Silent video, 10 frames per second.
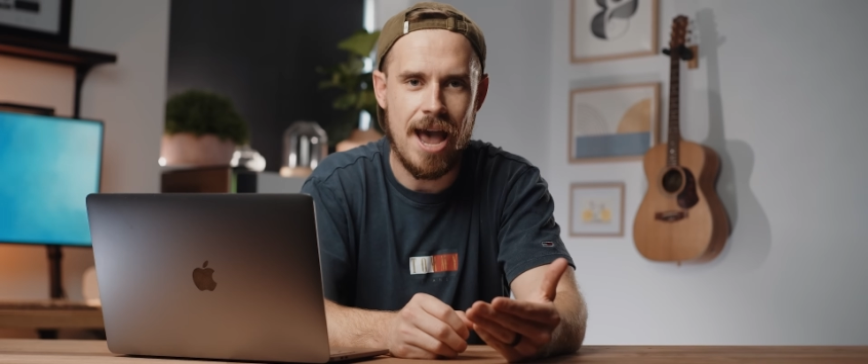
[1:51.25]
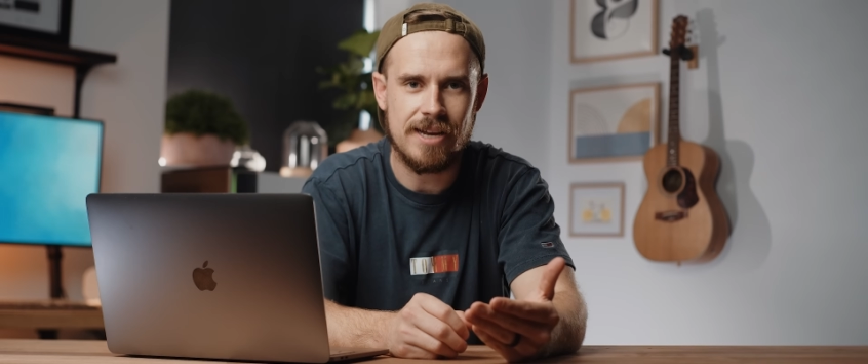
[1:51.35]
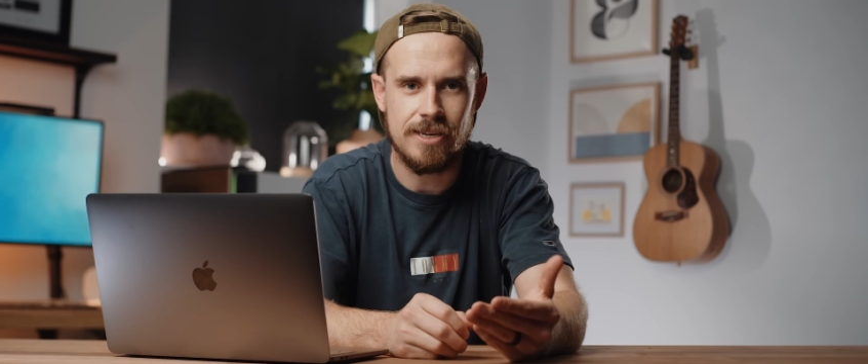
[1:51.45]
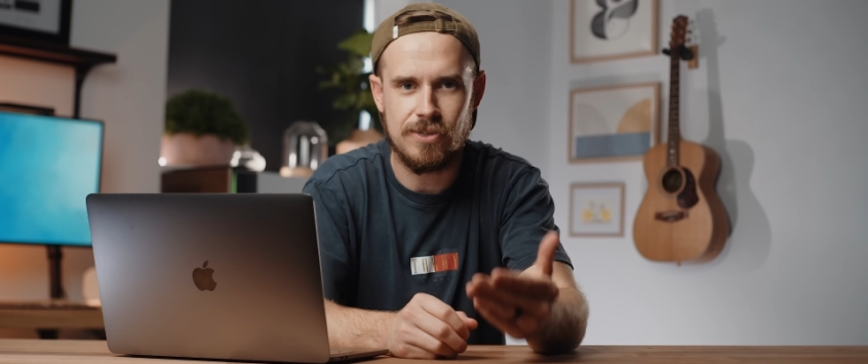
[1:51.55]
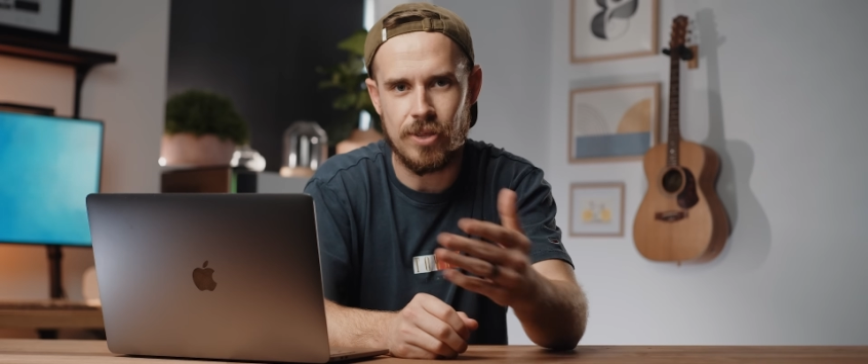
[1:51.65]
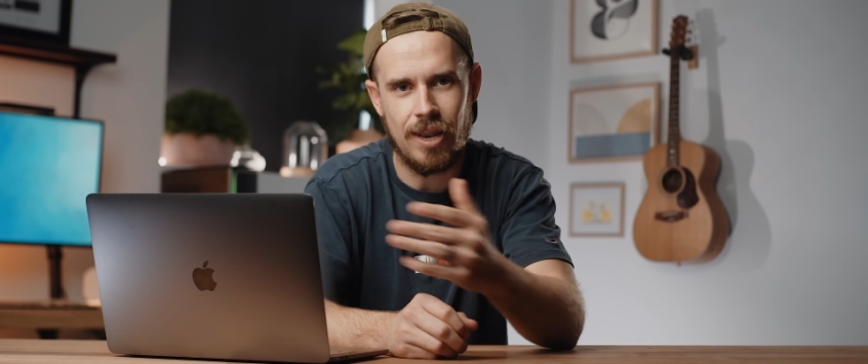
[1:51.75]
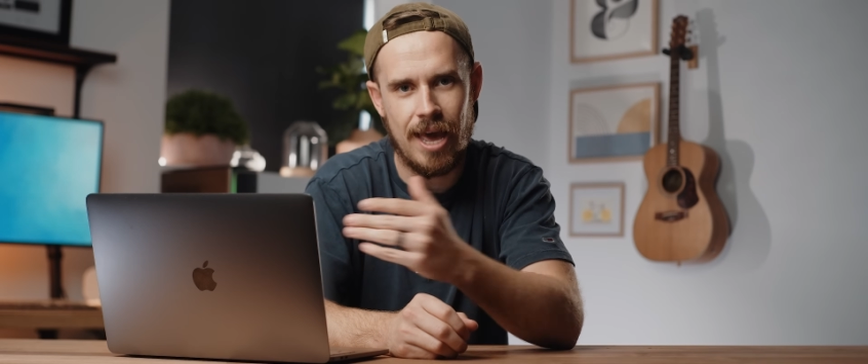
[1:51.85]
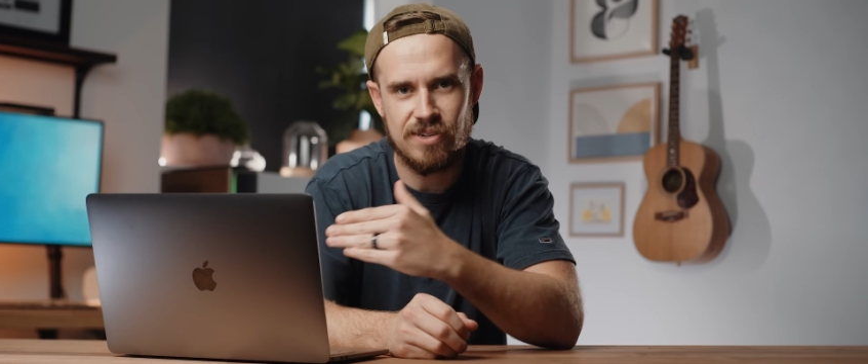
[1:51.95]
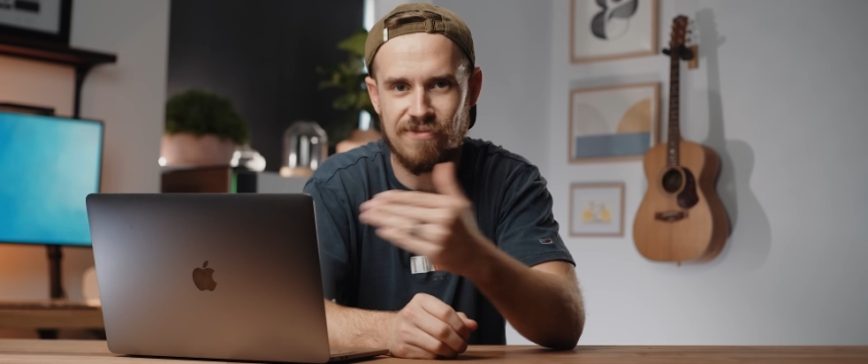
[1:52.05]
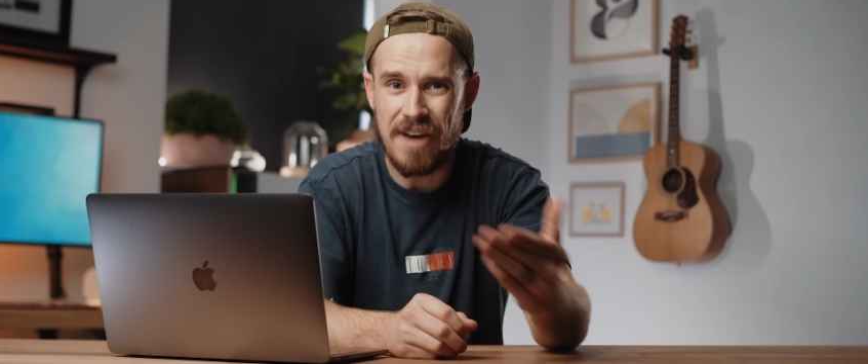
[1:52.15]
access to the
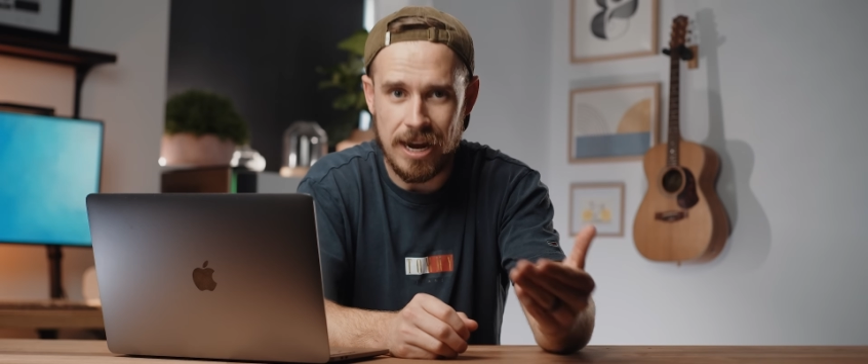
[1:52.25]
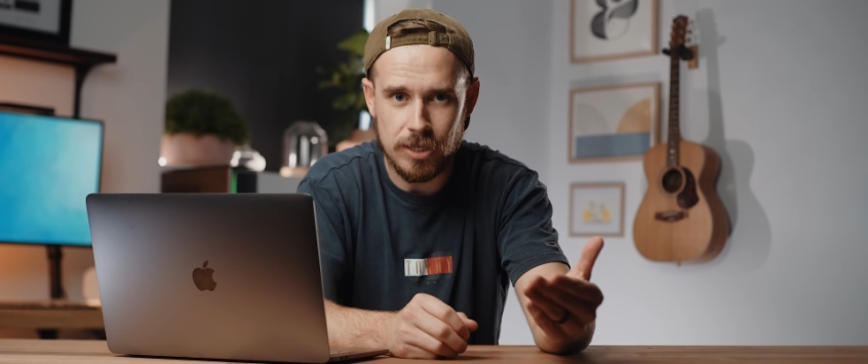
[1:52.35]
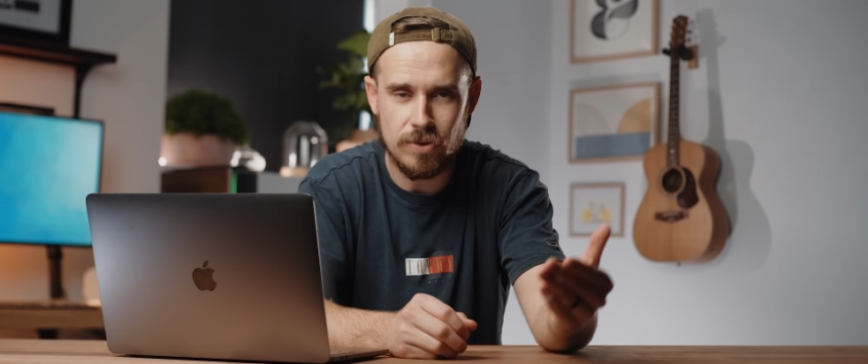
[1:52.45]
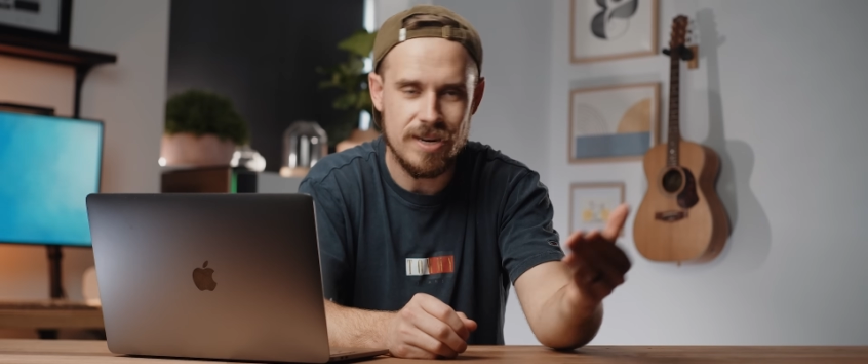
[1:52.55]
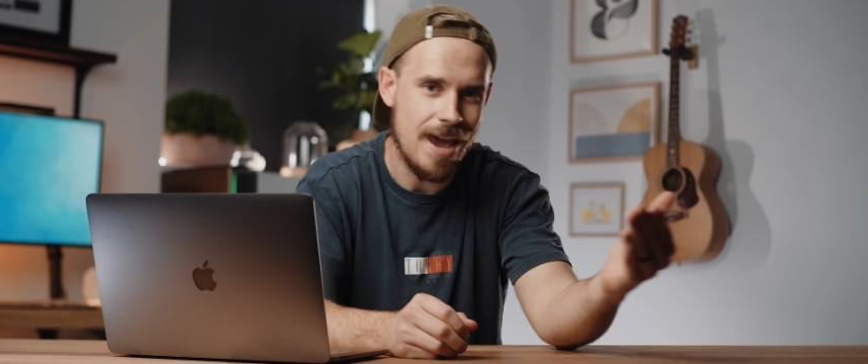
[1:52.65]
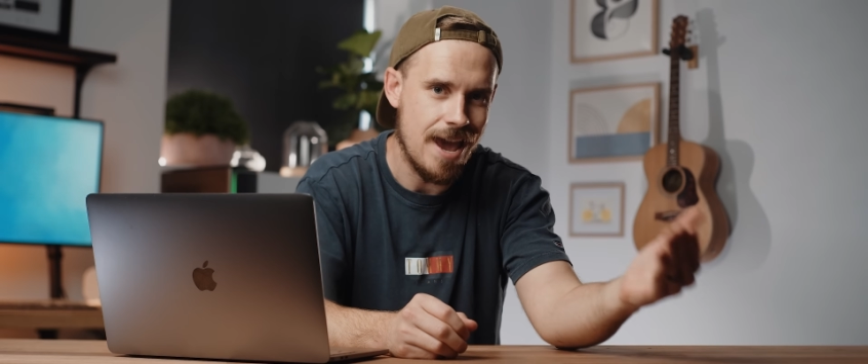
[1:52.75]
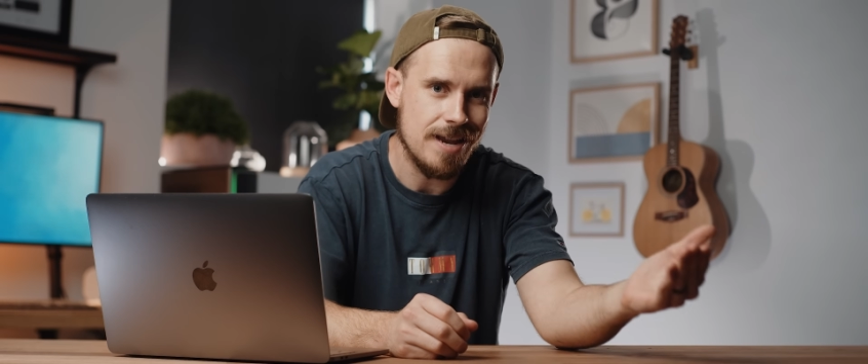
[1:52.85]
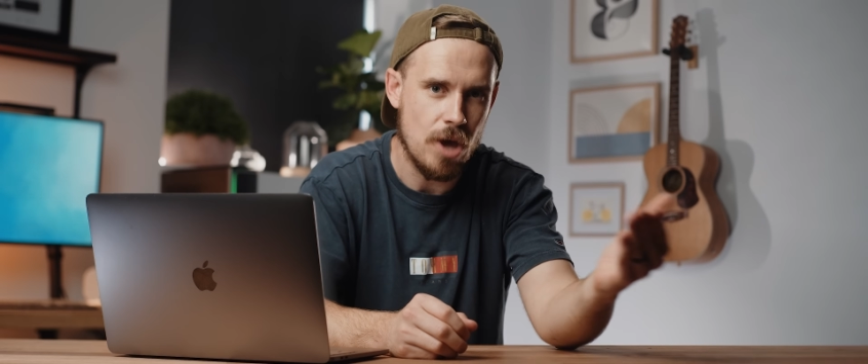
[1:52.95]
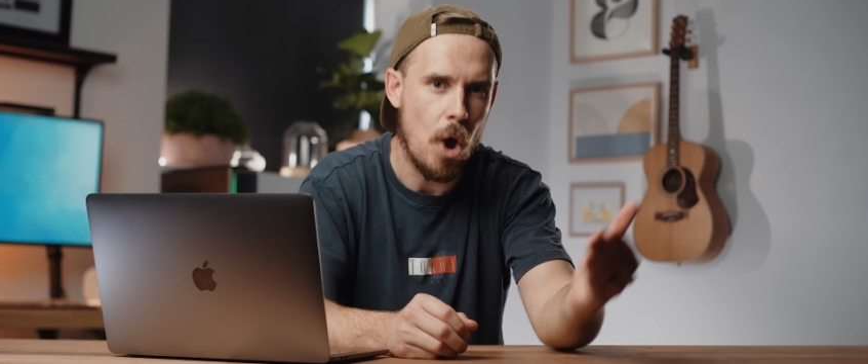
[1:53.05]
latest factory and